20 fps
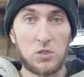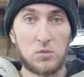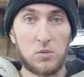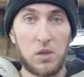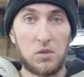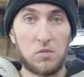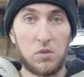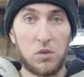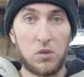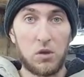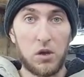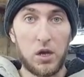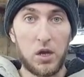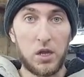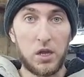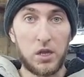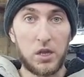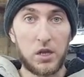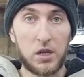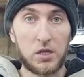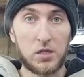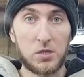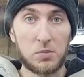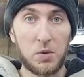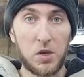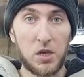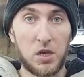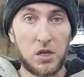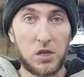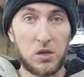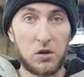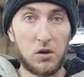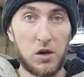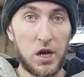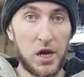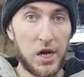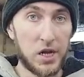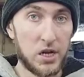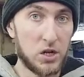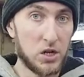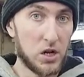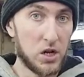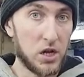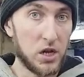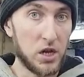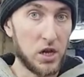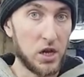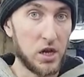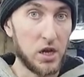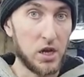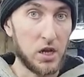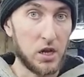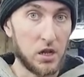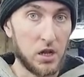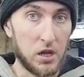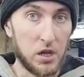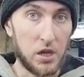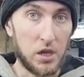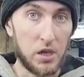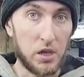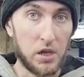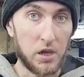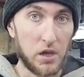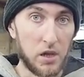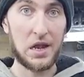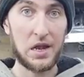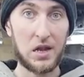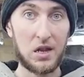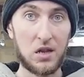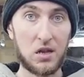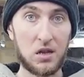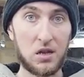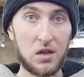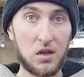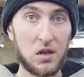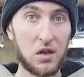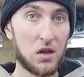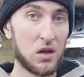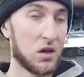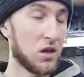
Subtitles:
we have to go ahead and get Spike in the garage, and boom,